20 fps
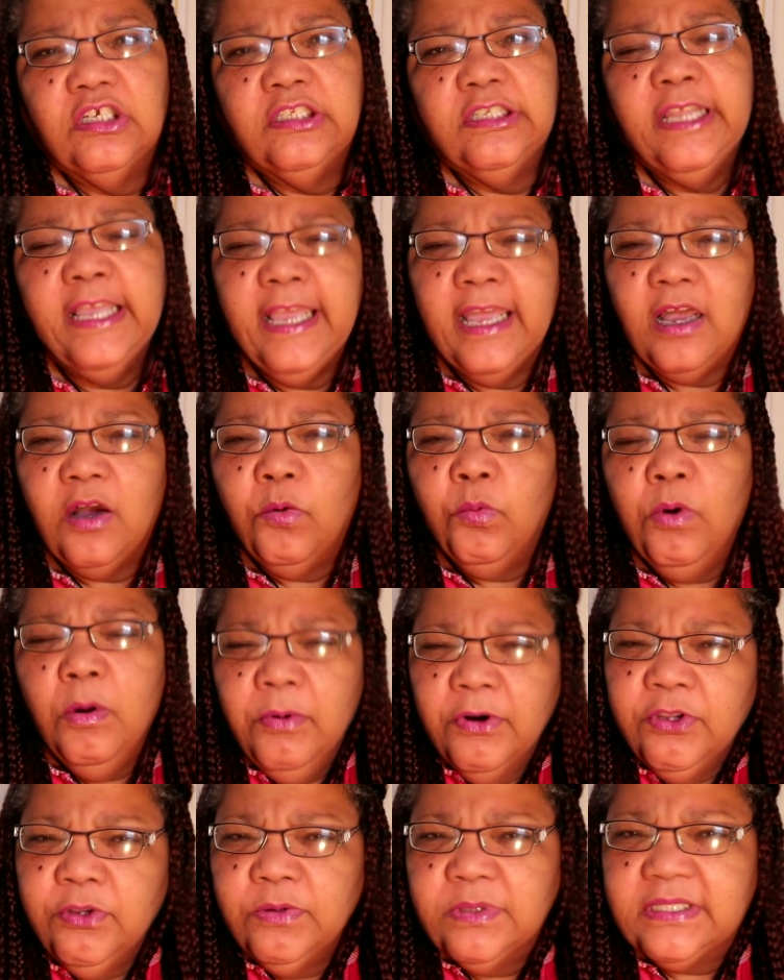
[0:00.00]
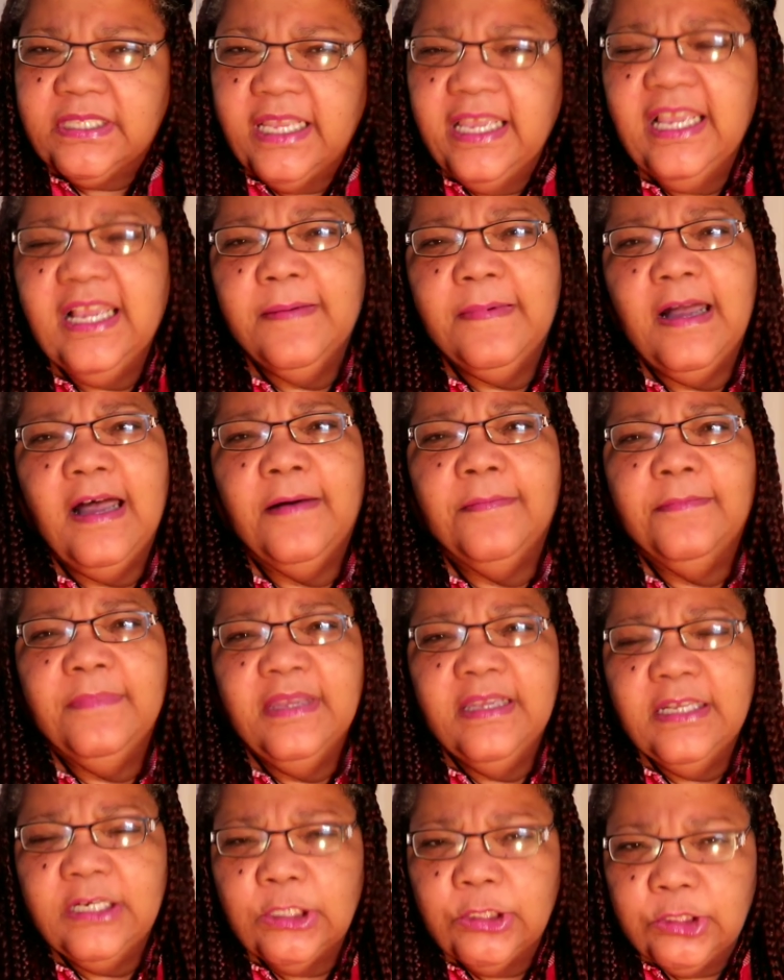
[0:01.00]
now, what were you saying about
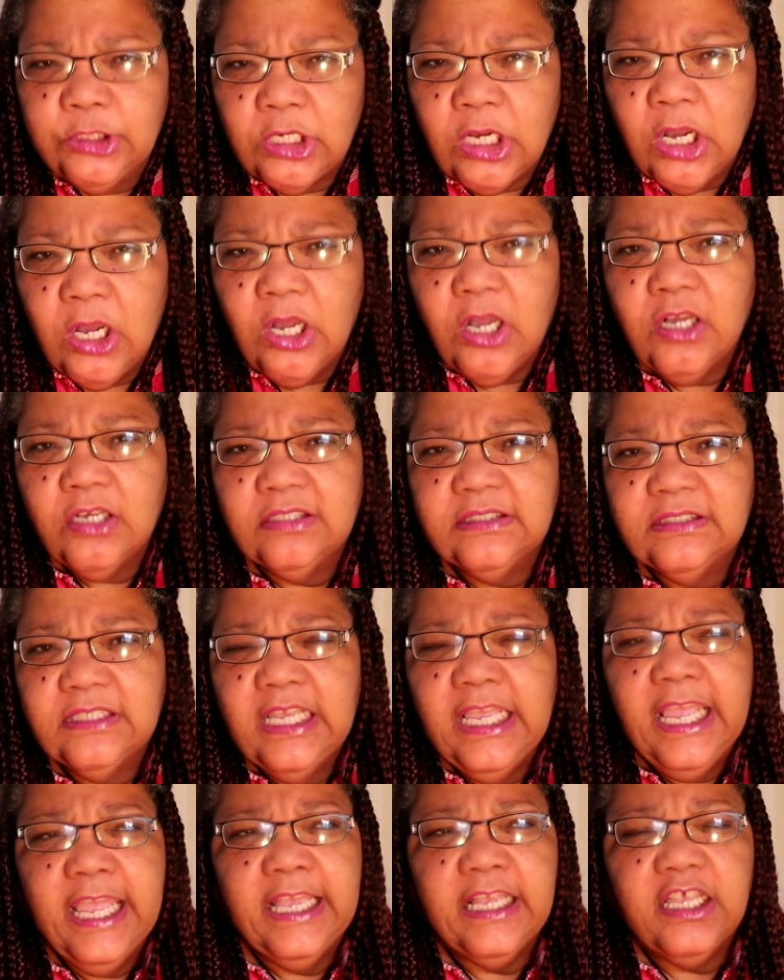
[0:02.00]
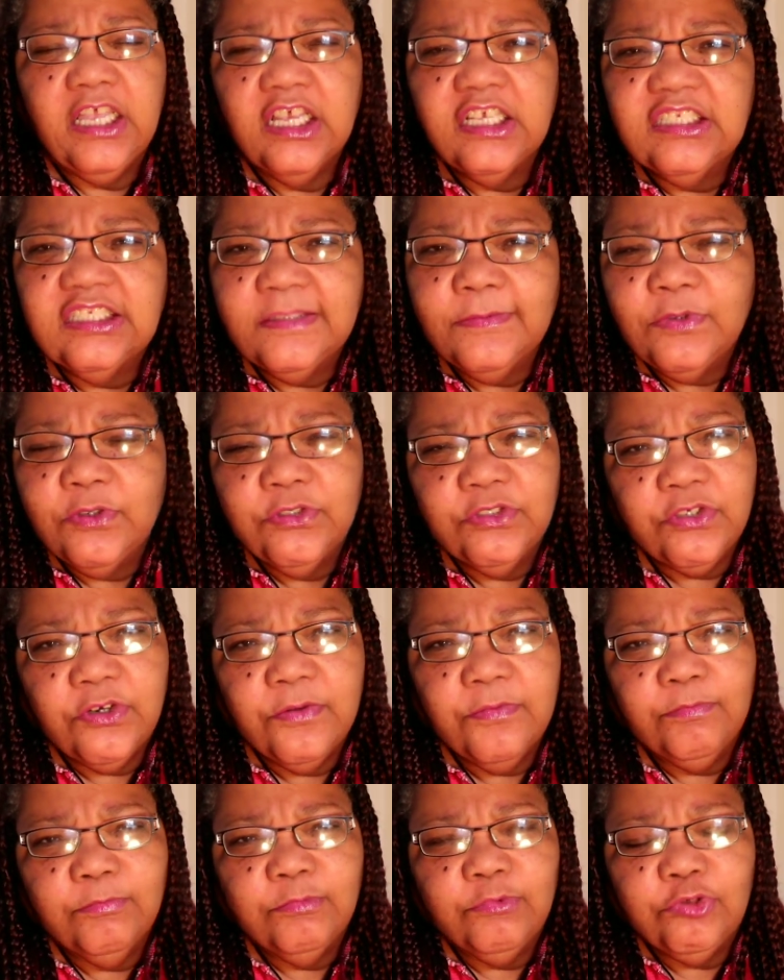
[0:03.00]
men or dogs and customers
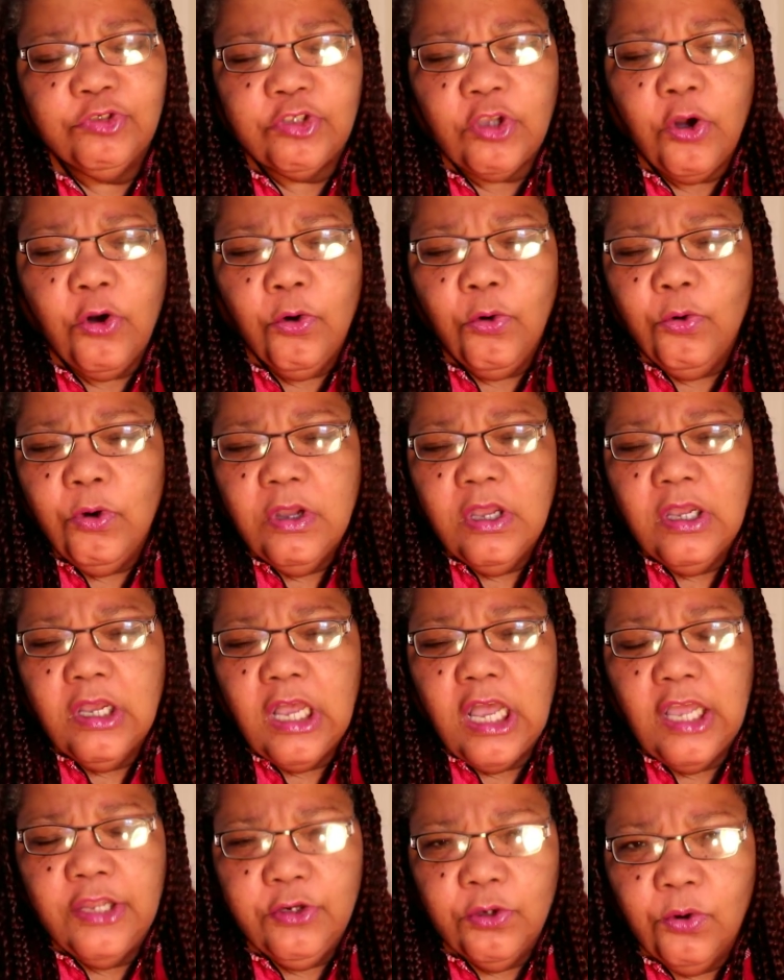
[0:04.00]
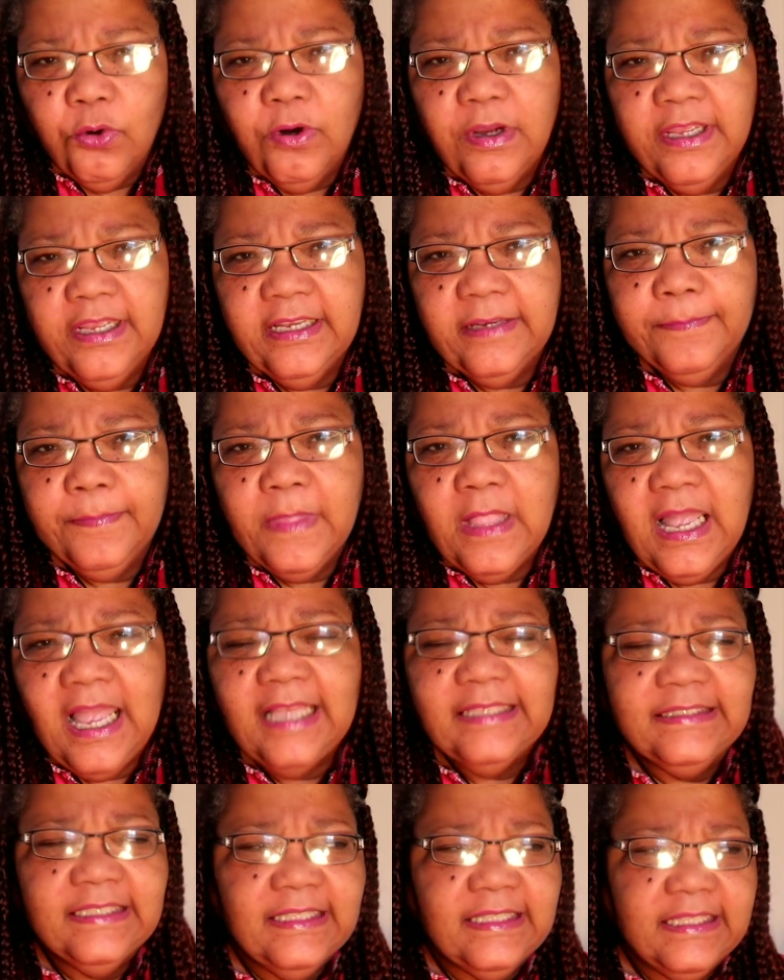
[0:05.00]
are so annoying?
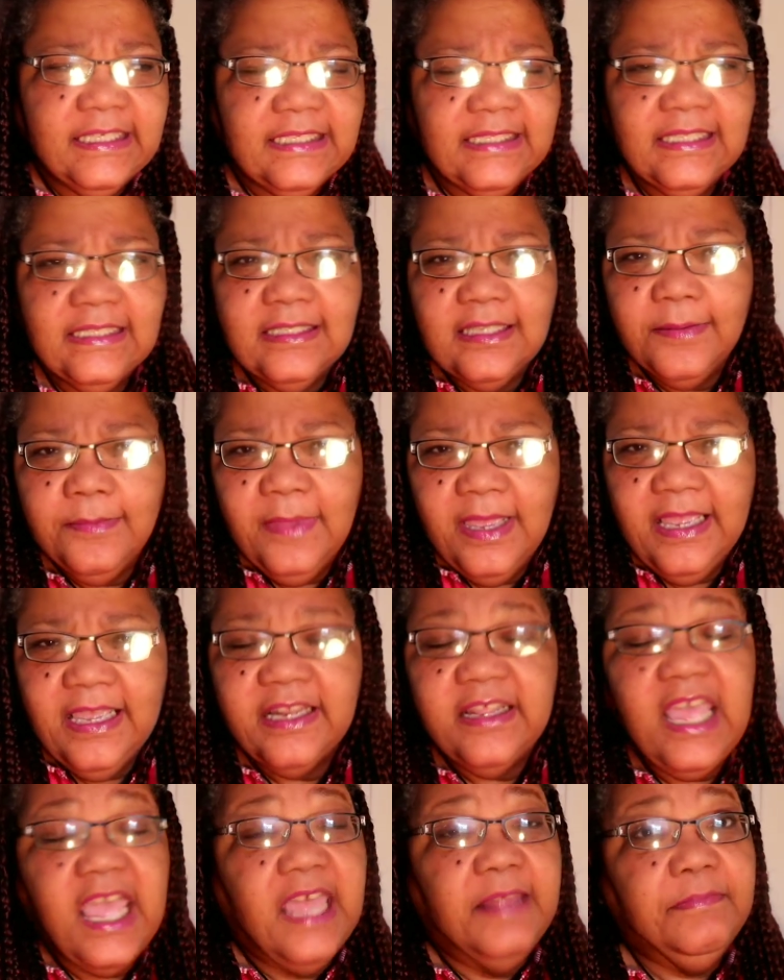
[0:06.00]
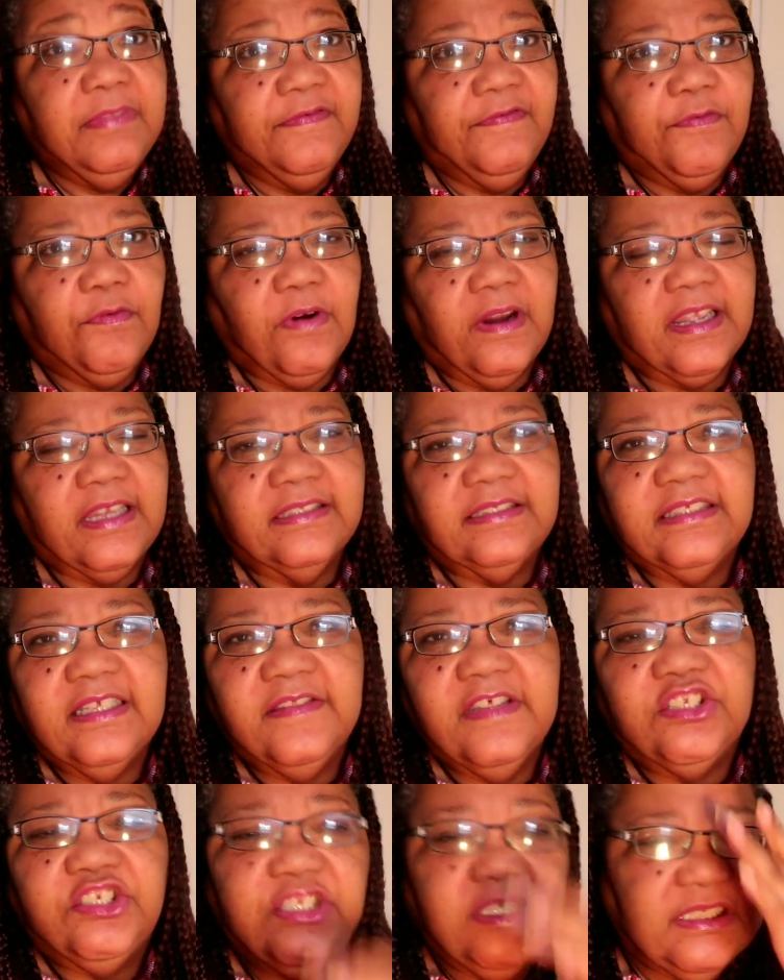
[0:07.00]
I said, this is a man. And before I could say
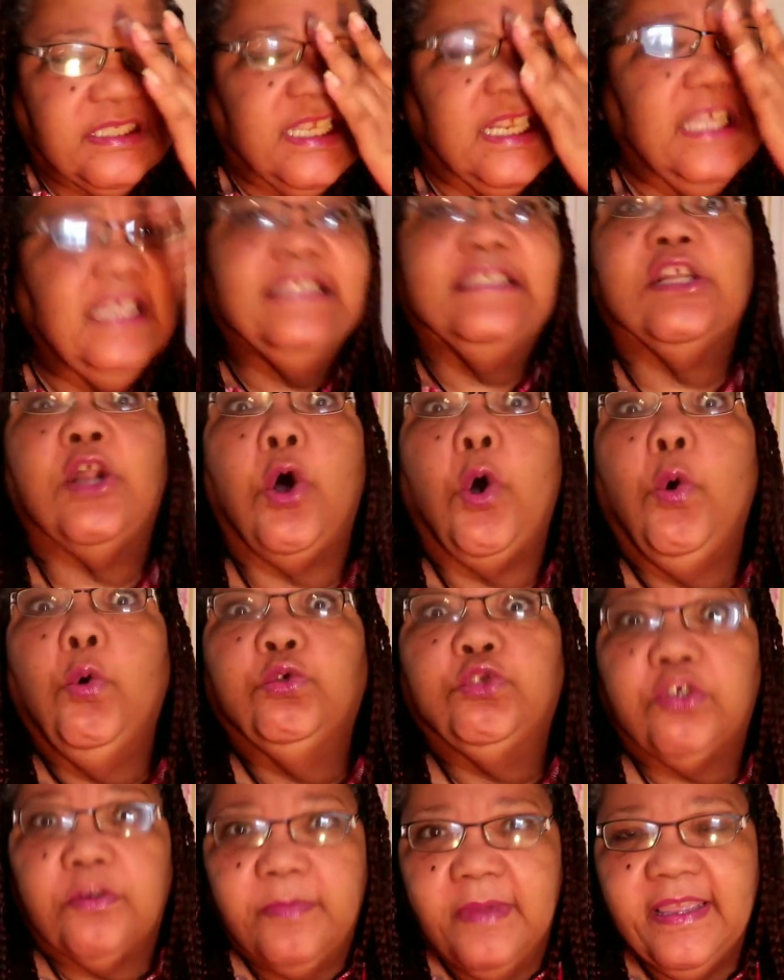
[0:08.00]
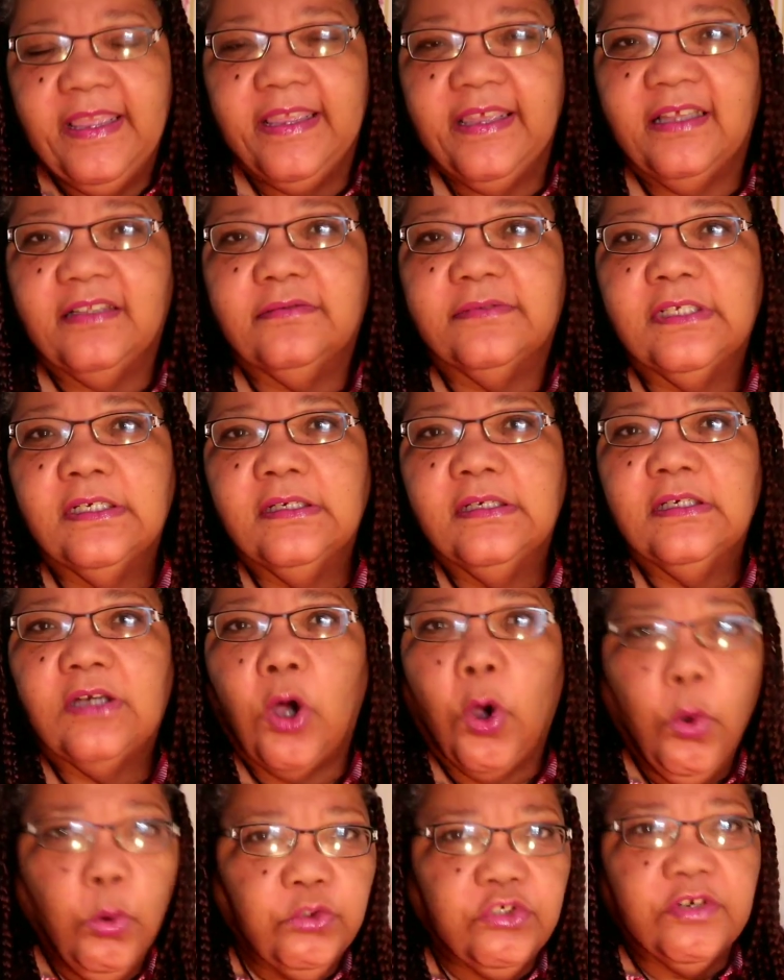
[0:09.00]
that, she said, he's an older man.
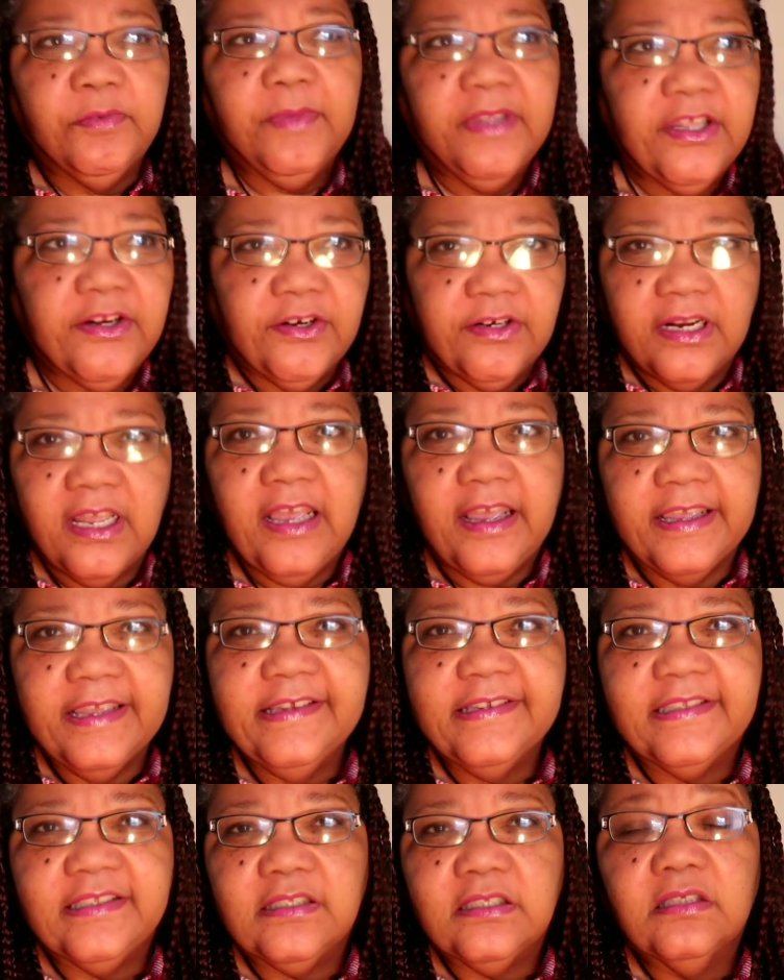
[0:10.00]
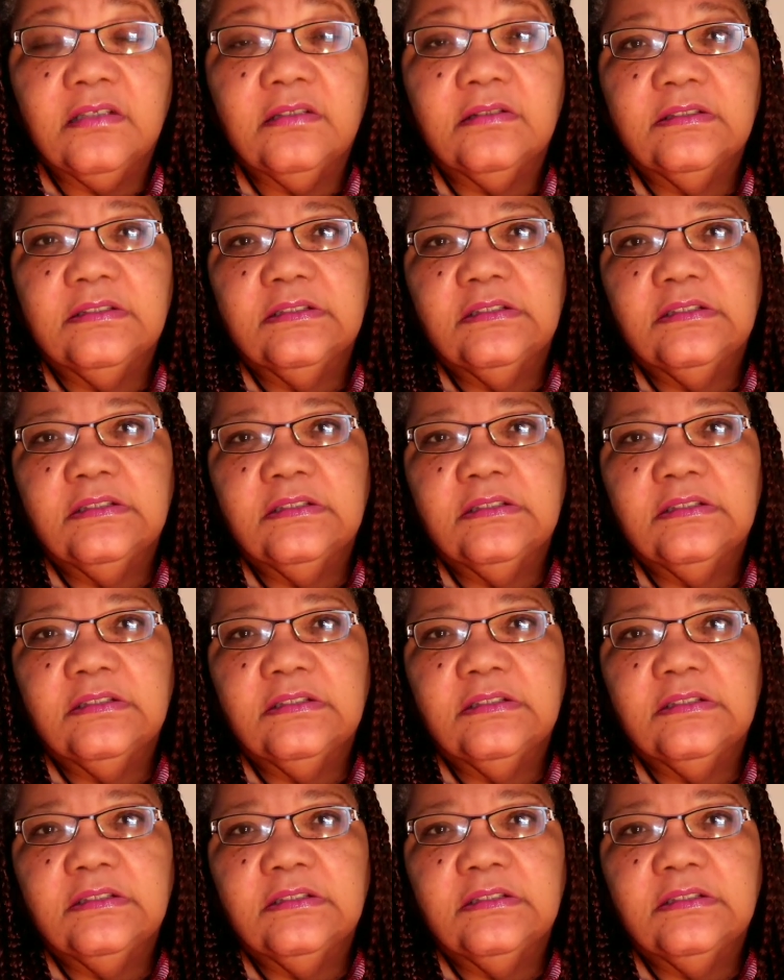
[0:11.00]
Older men are nice.